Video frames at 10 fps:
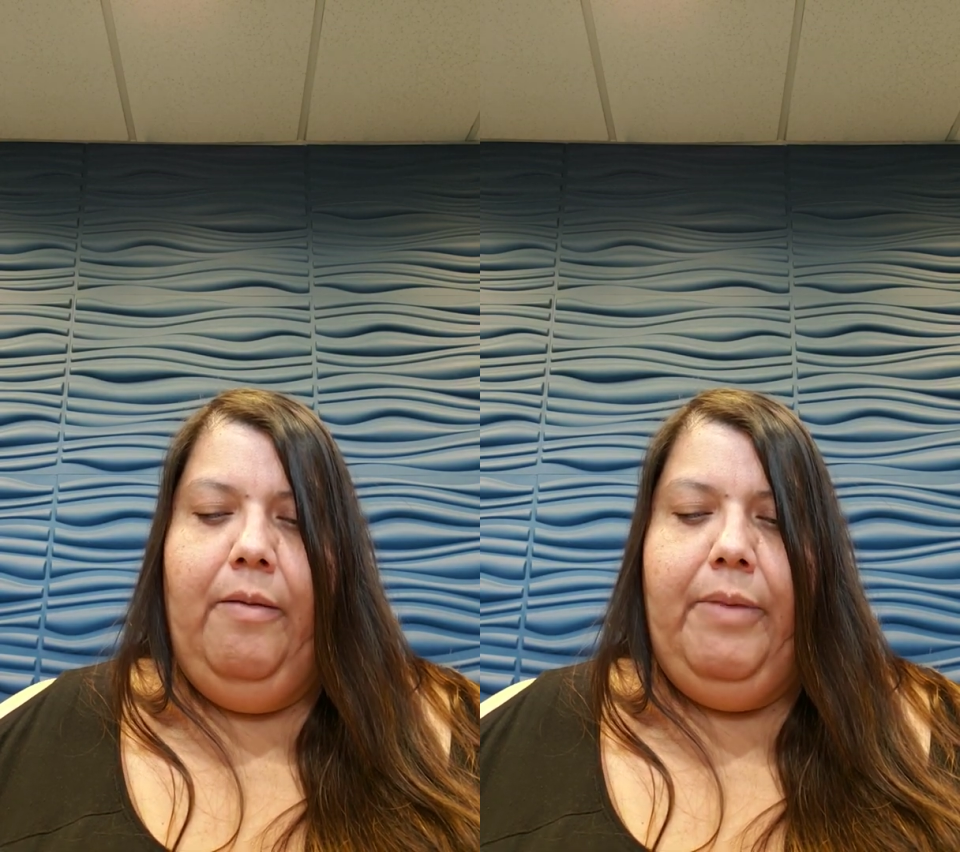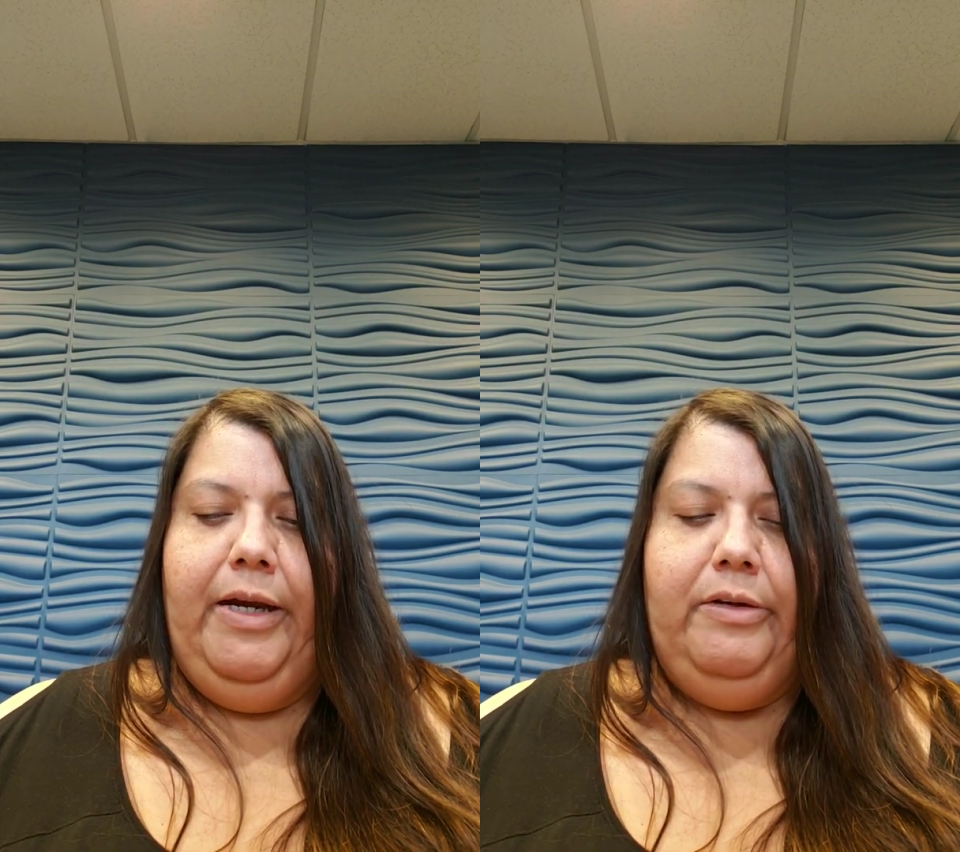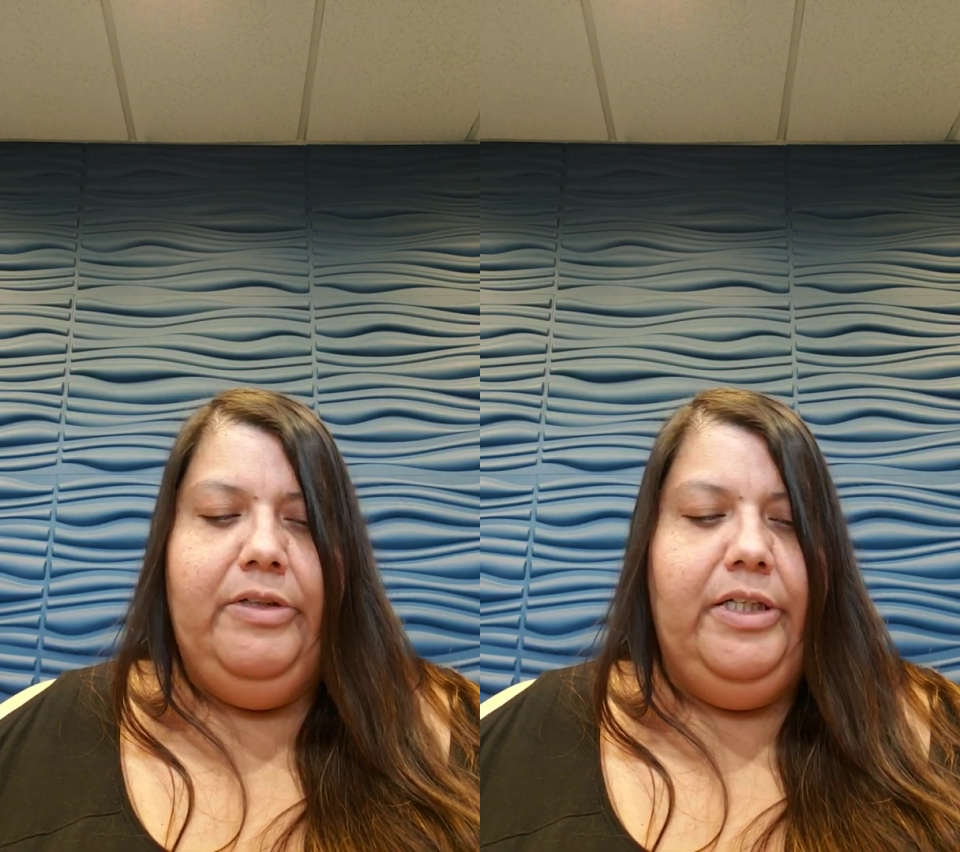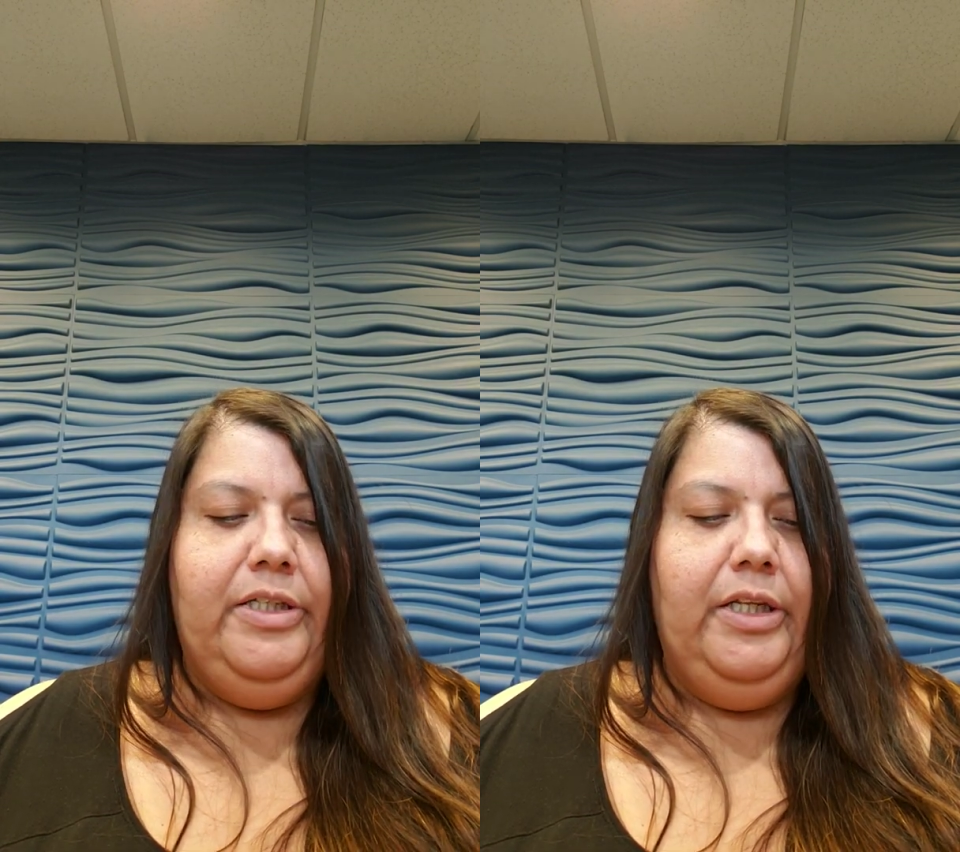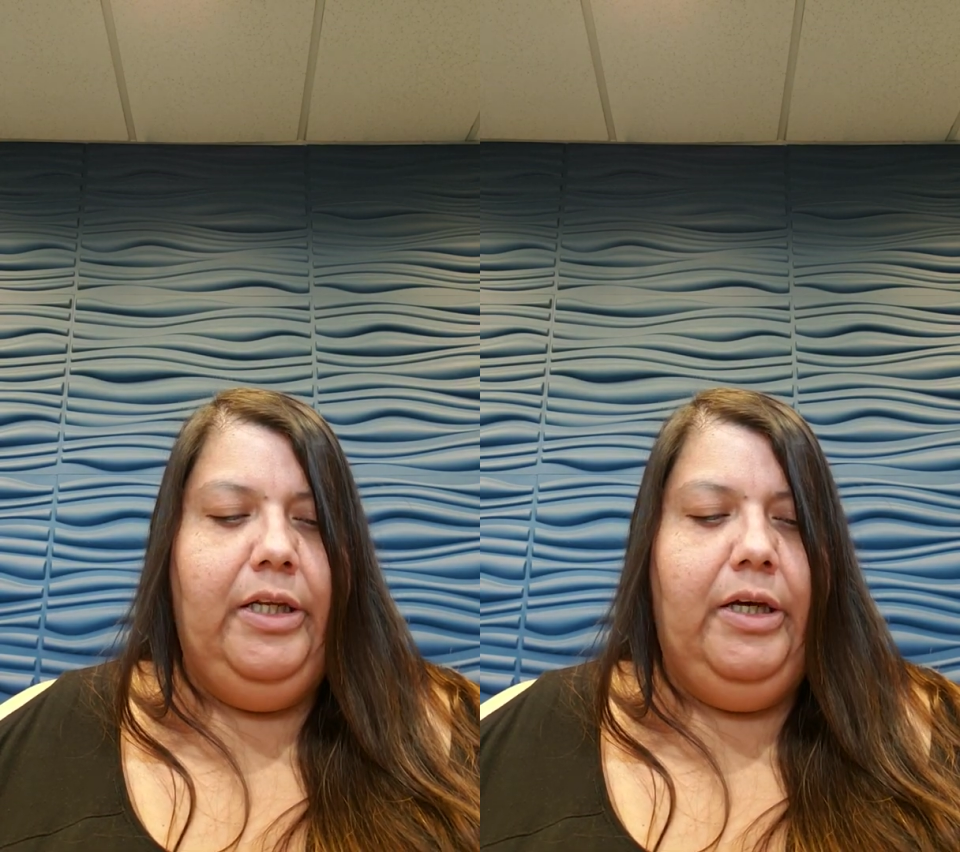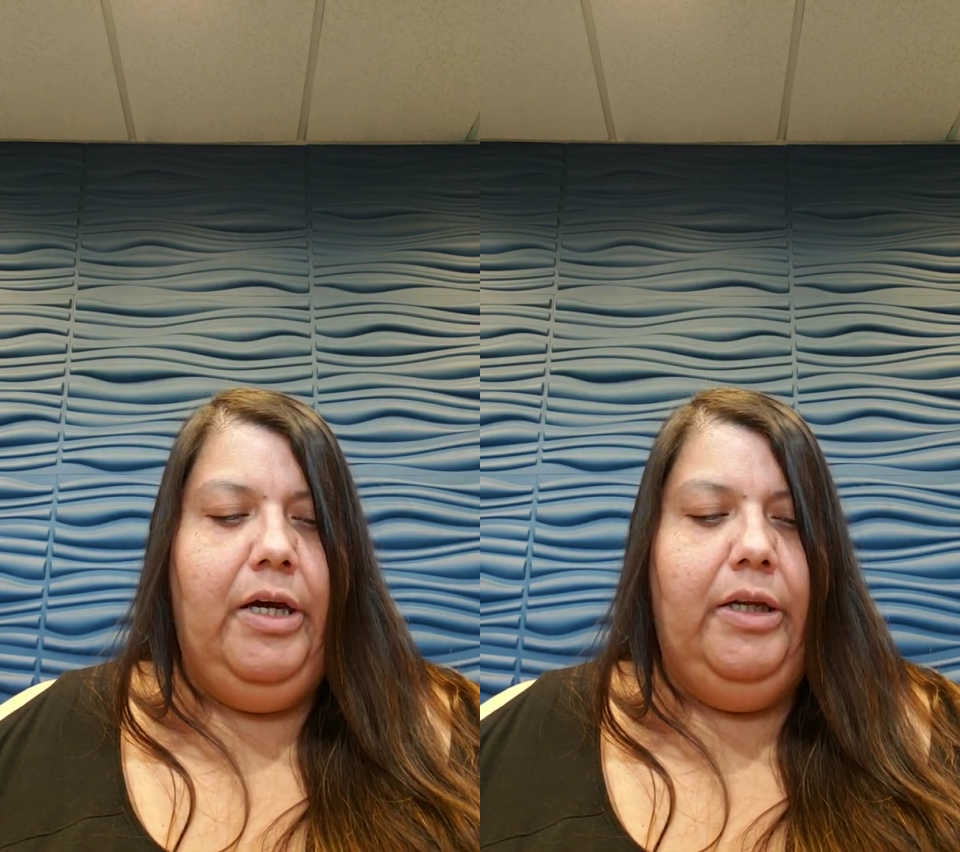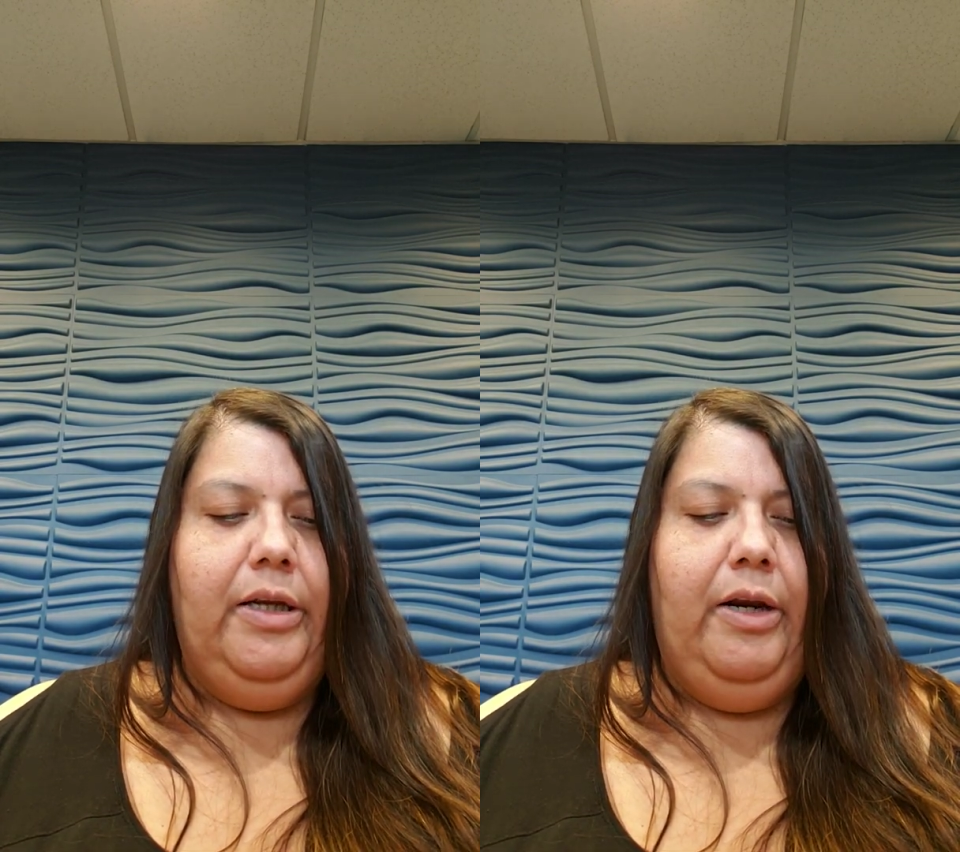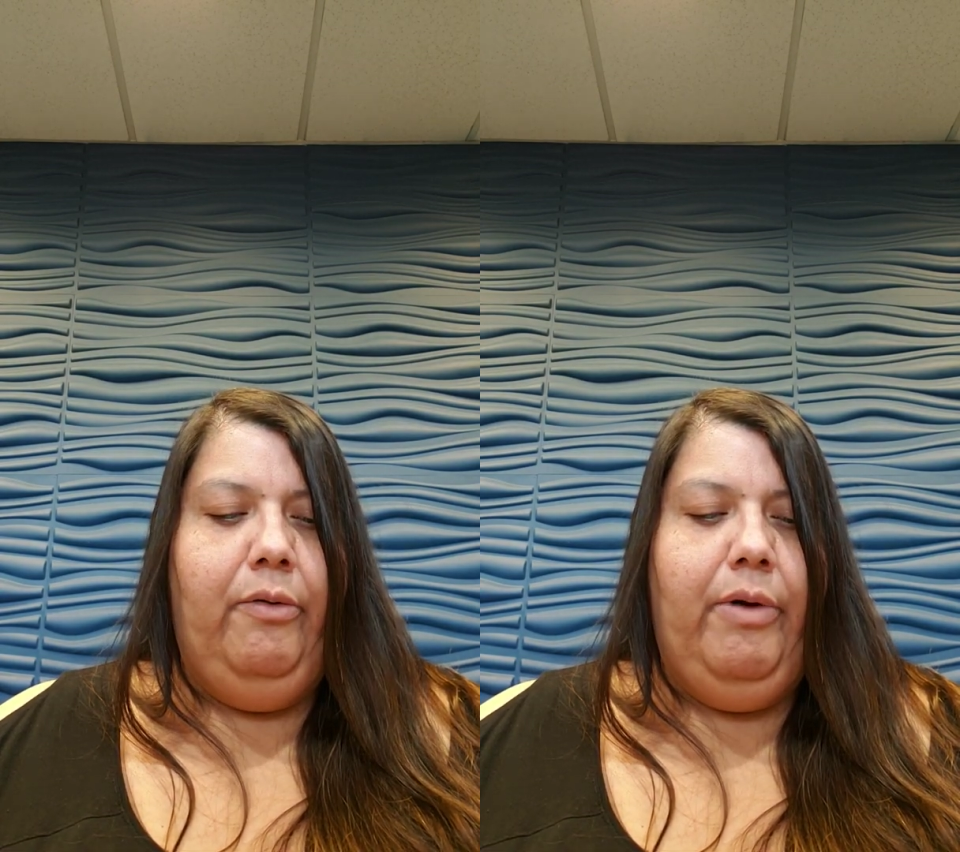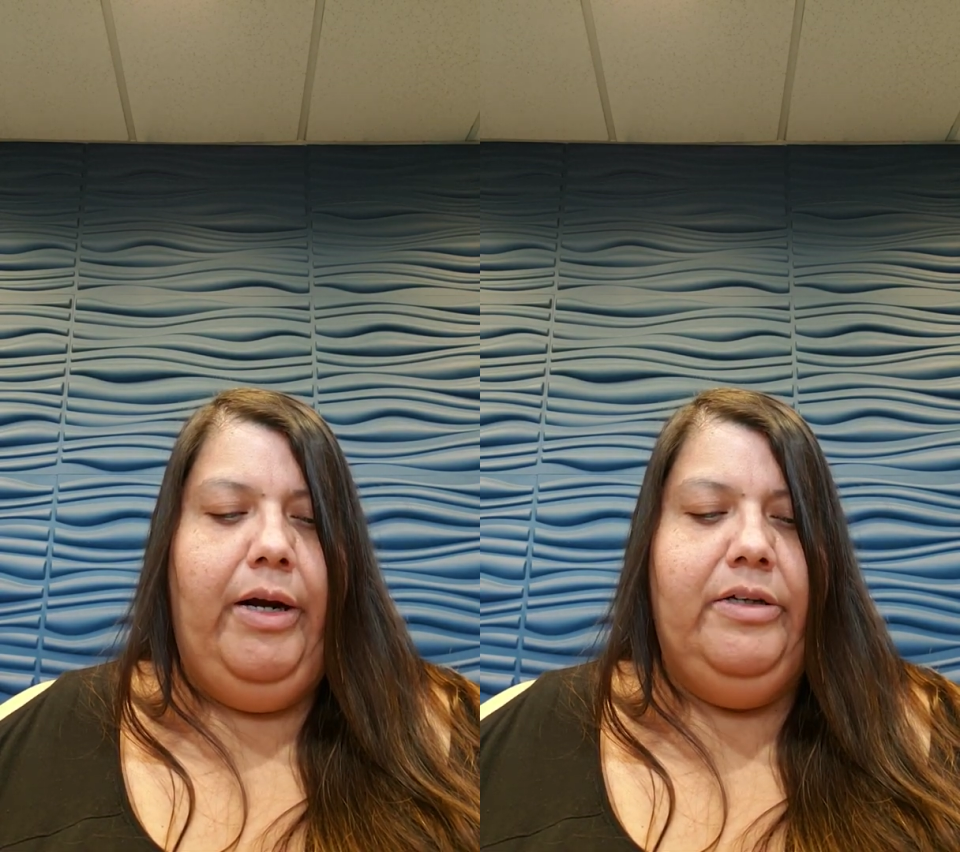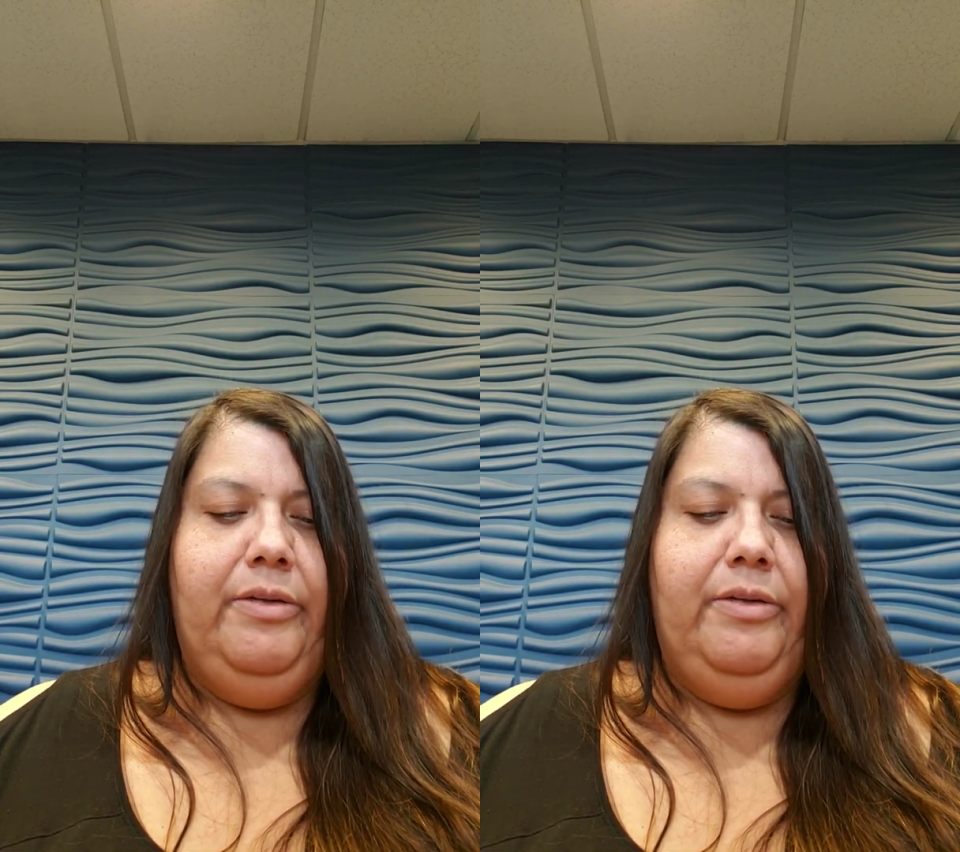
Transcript: By using silicon nanowires